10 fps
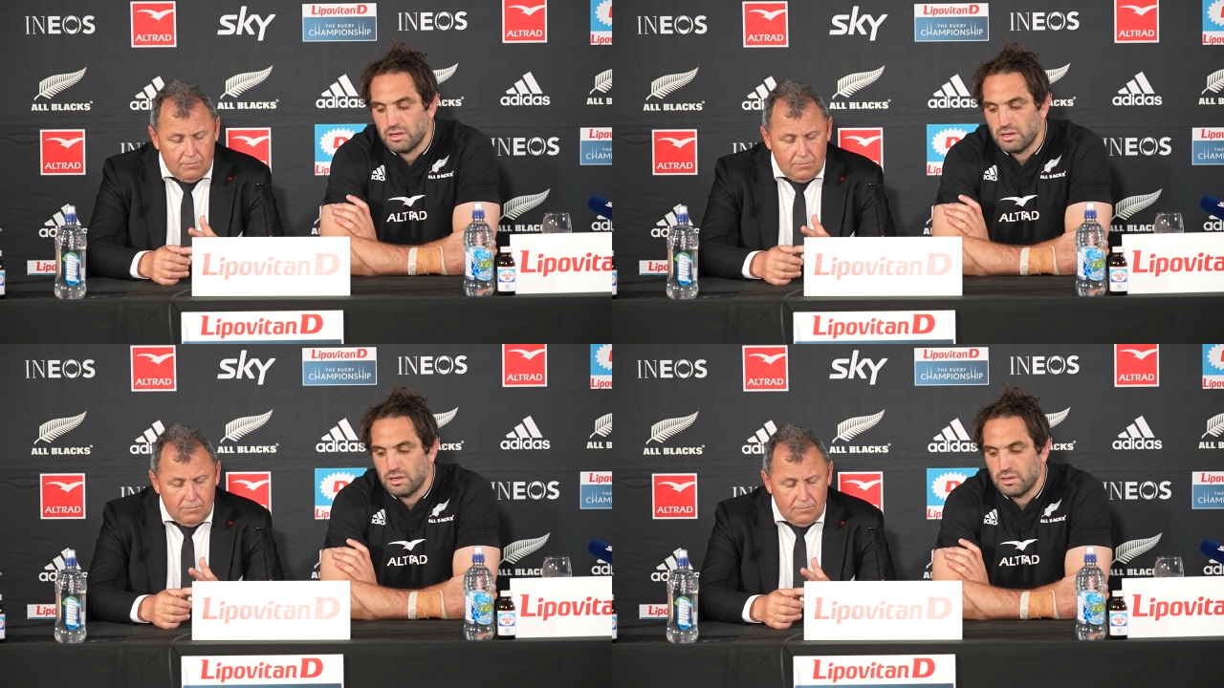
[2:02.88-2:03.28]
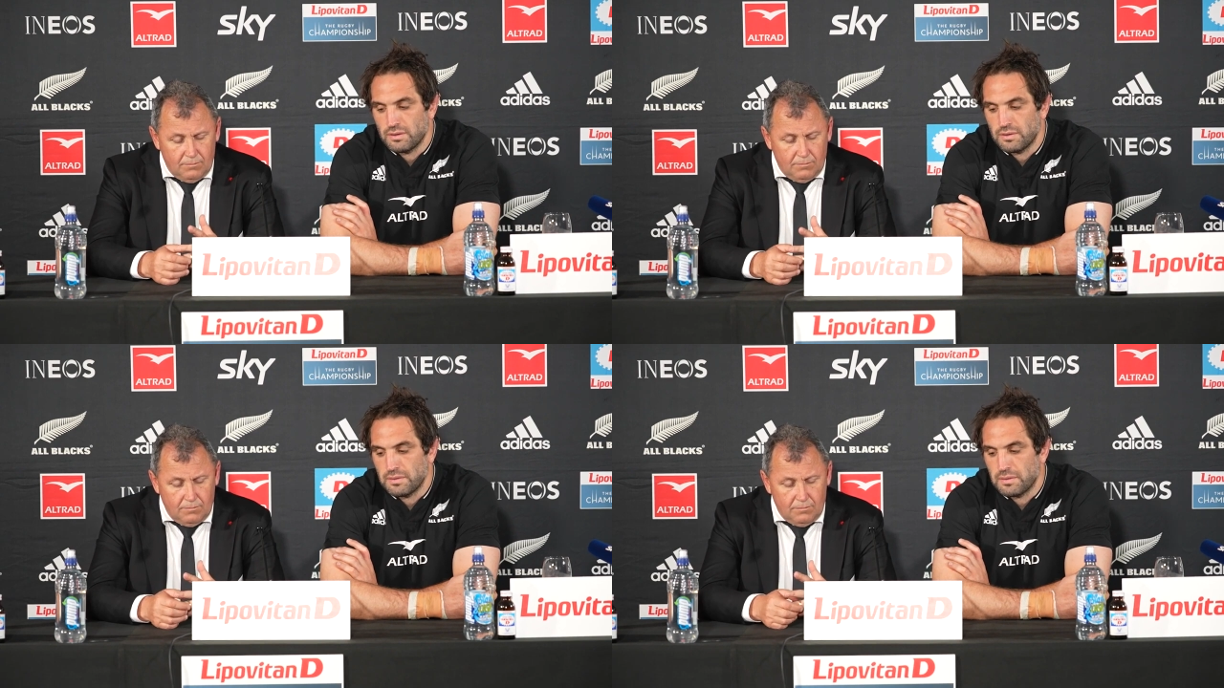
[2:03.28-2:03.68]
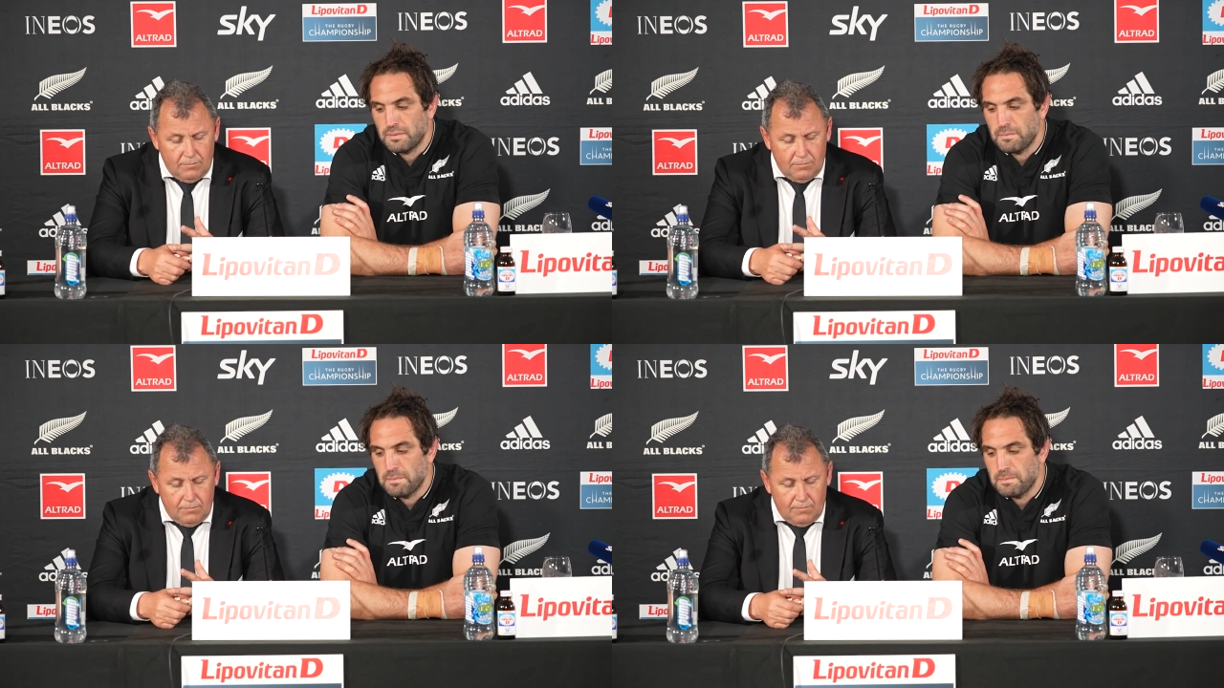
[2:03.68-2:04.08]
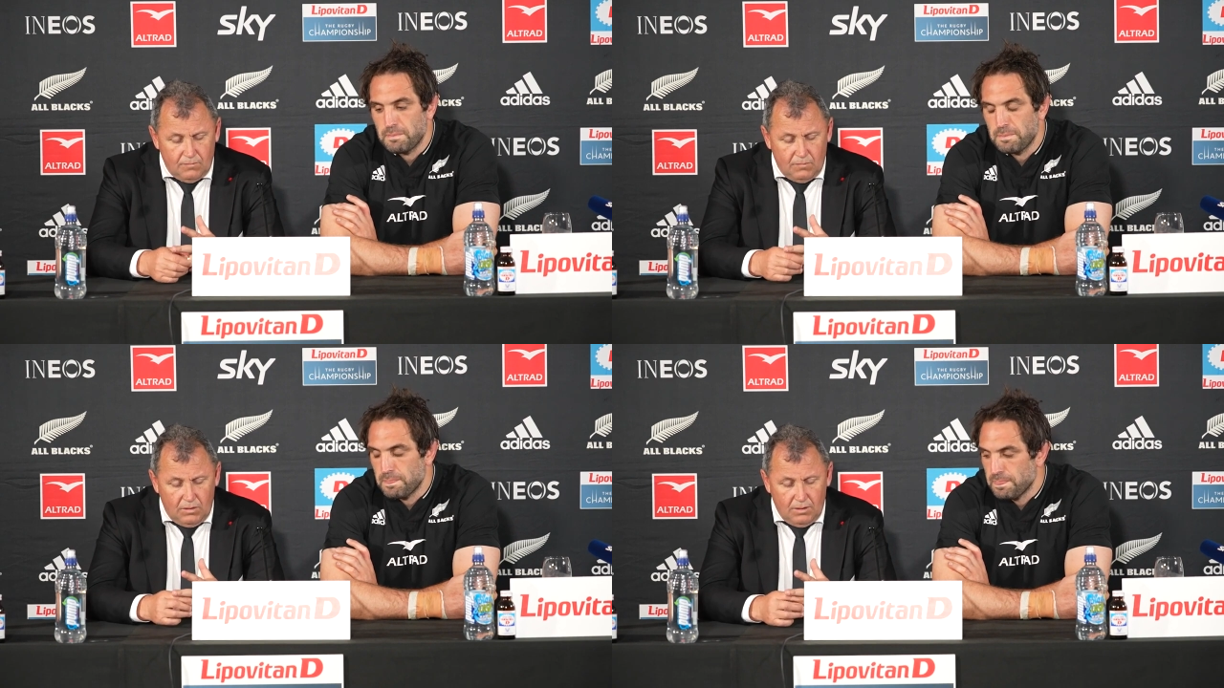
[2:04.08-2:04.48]

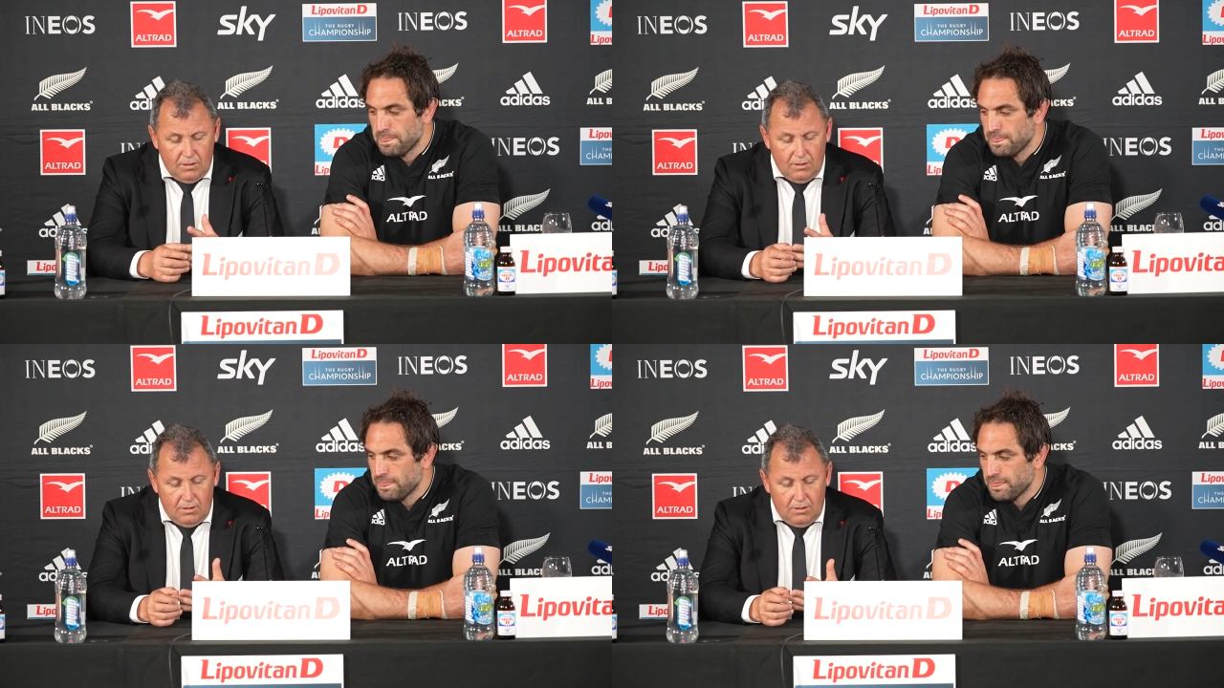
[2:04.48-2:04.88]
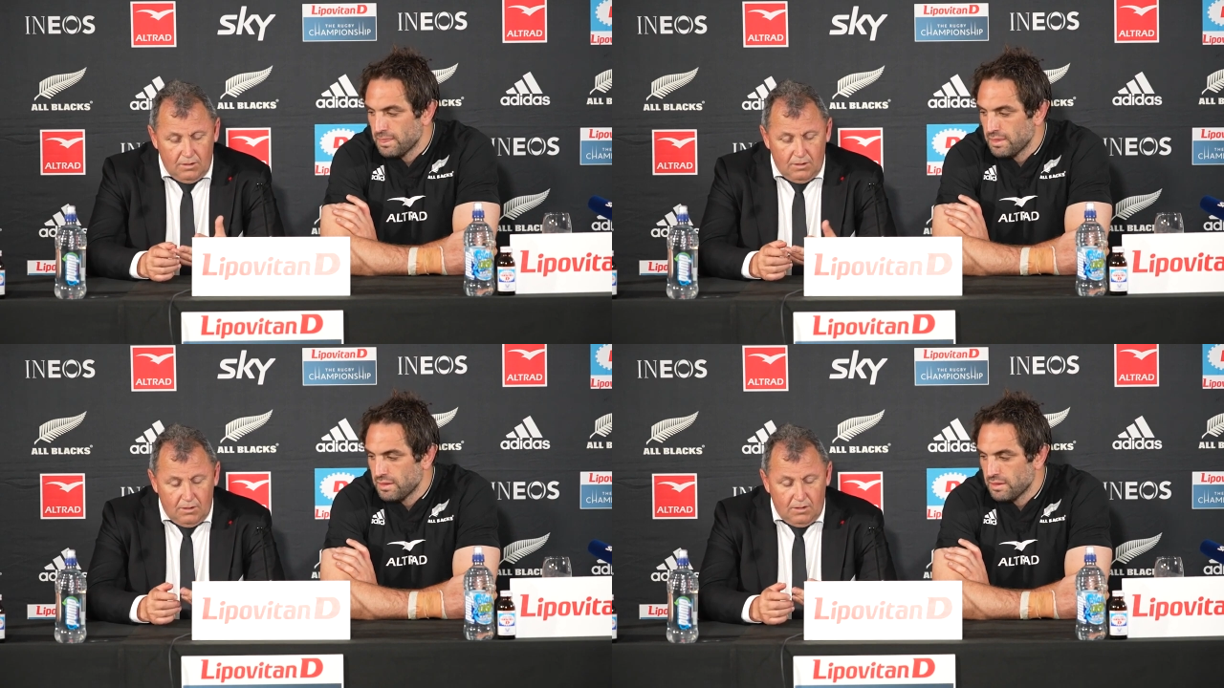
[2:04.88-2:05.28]
Nothing is said.